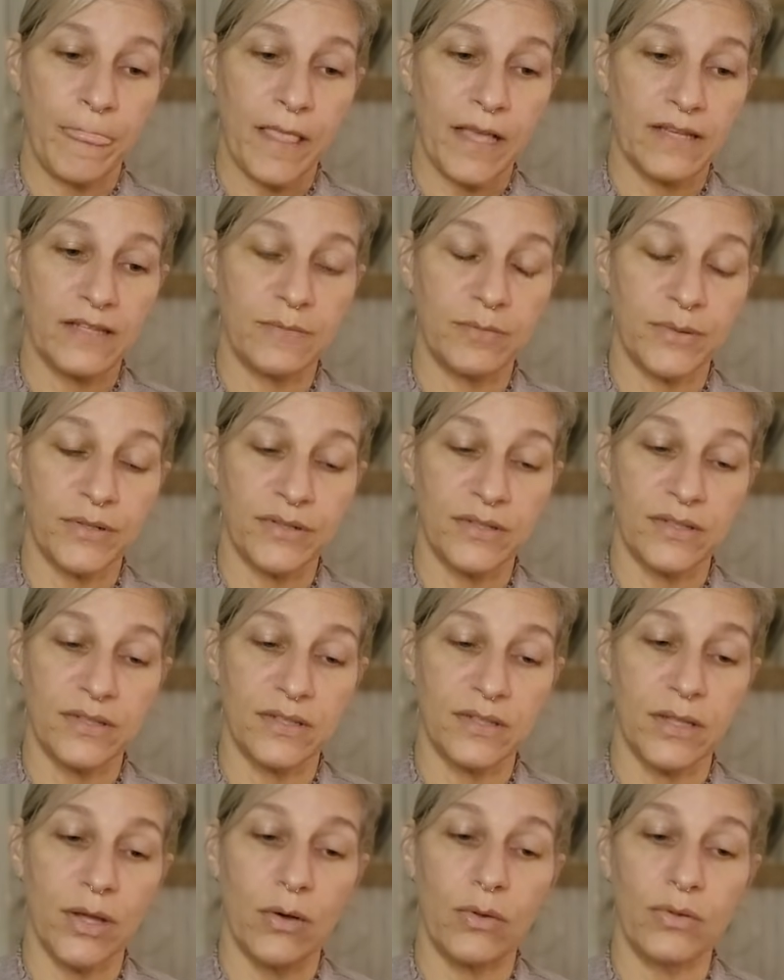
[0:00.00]
This
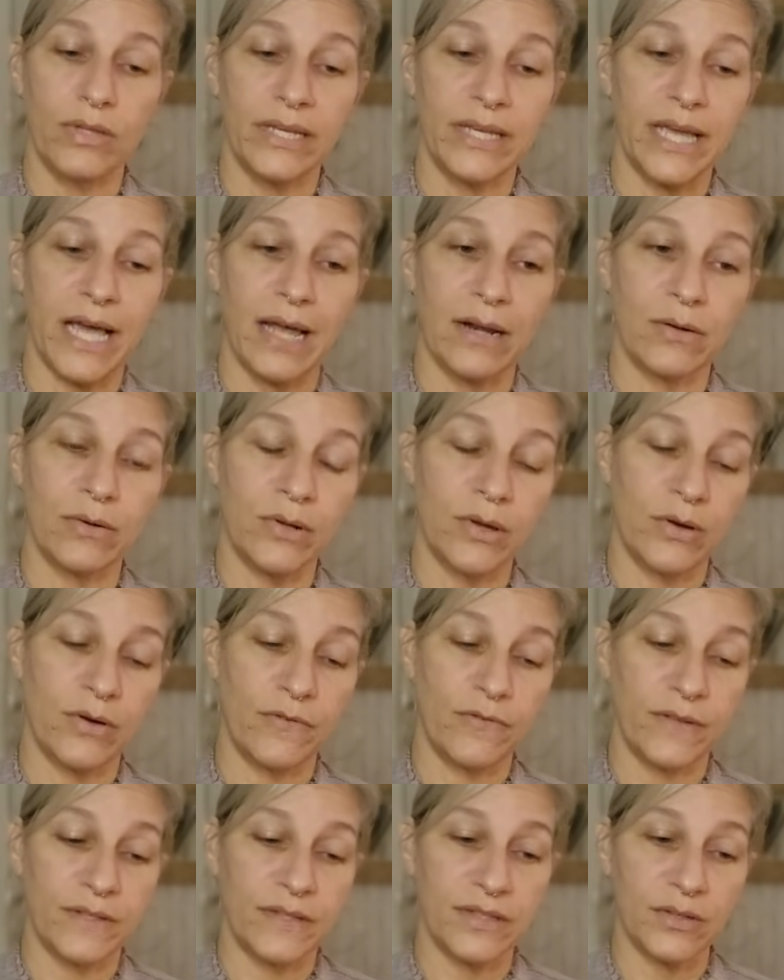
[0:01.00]
person's lonely. I don't know
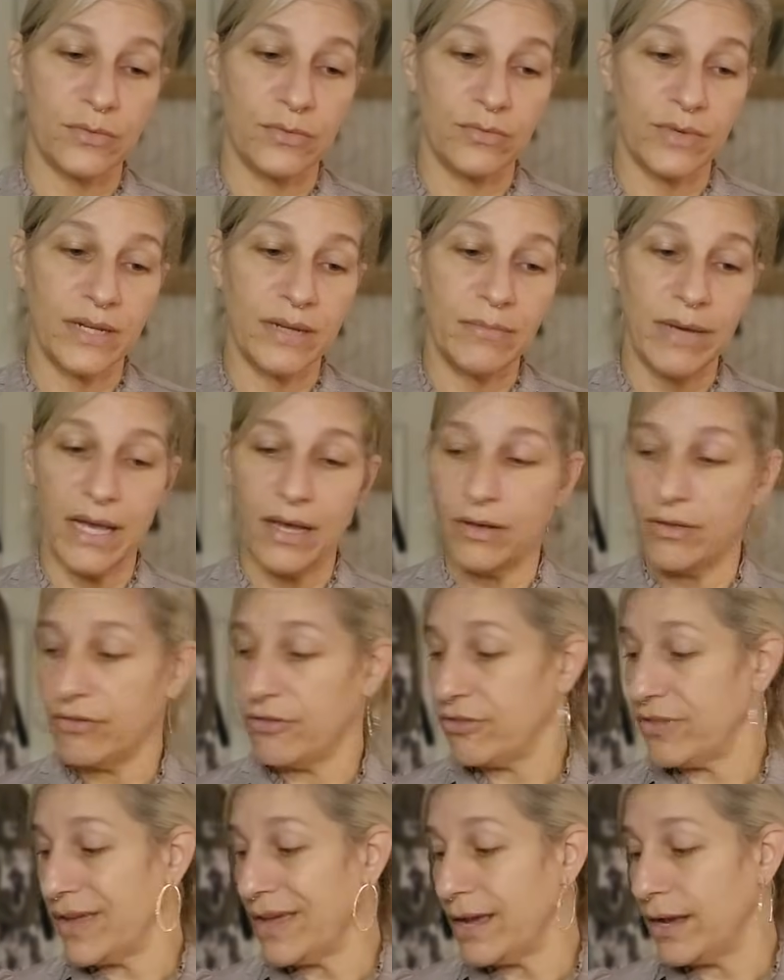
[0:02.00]
if it's a
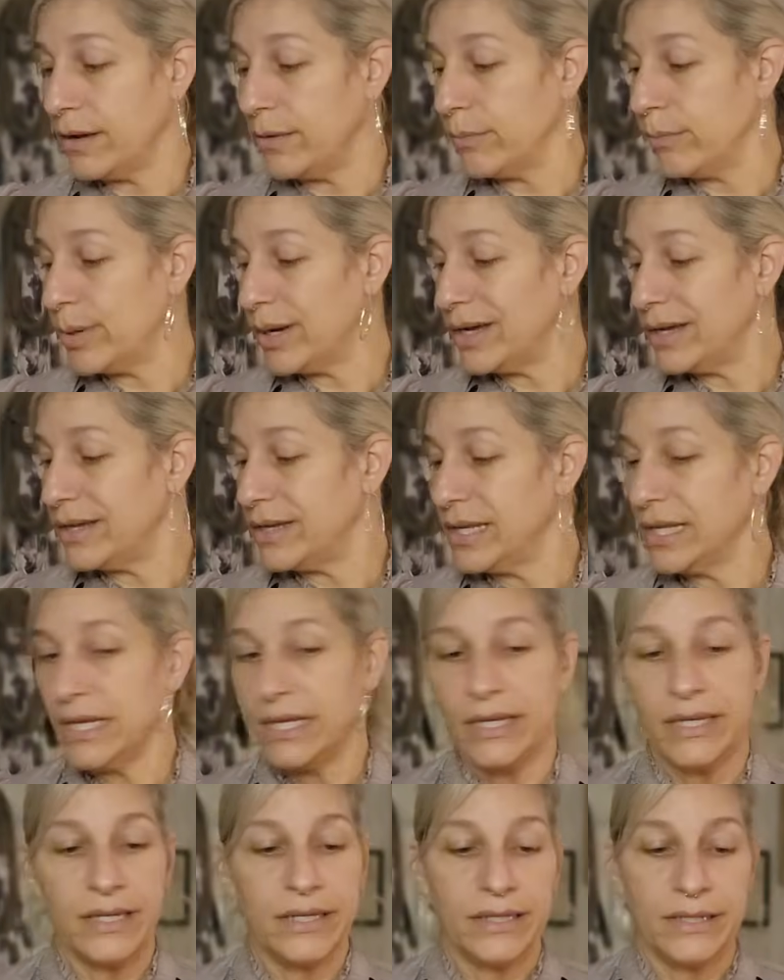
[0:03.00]
rebound thing, but
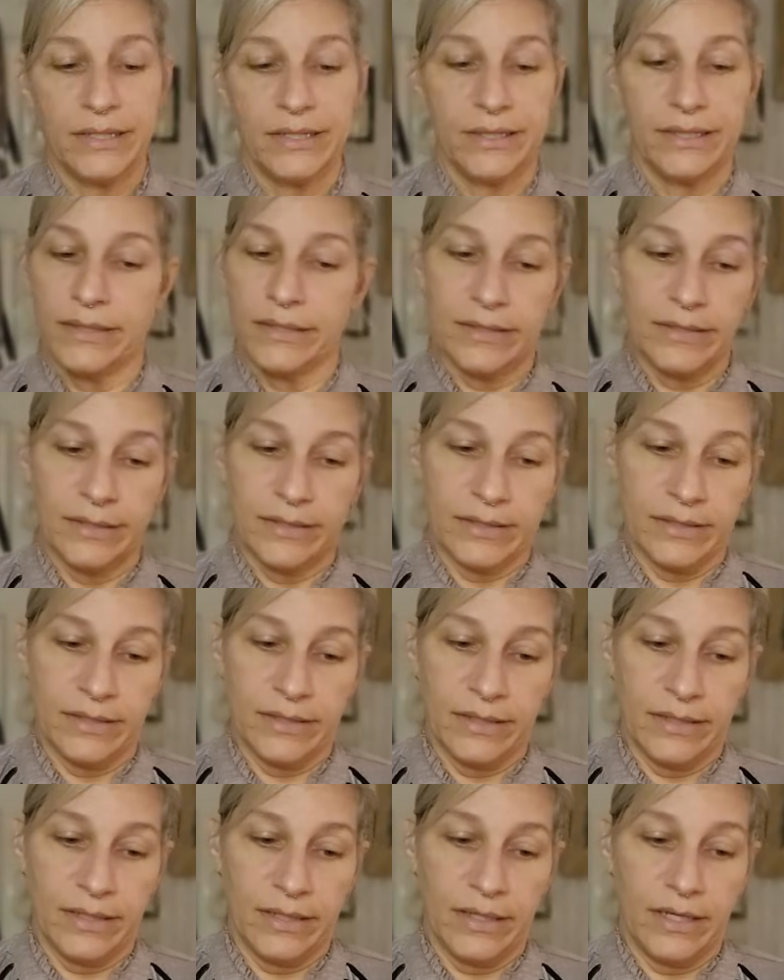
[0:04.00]

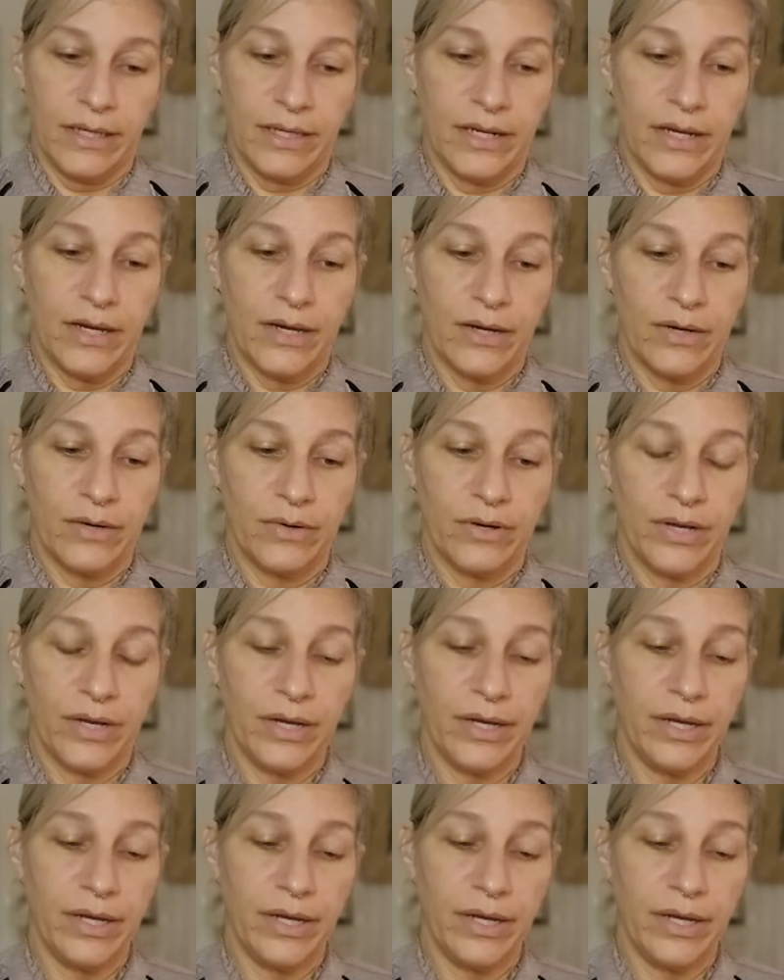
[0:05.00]
you know,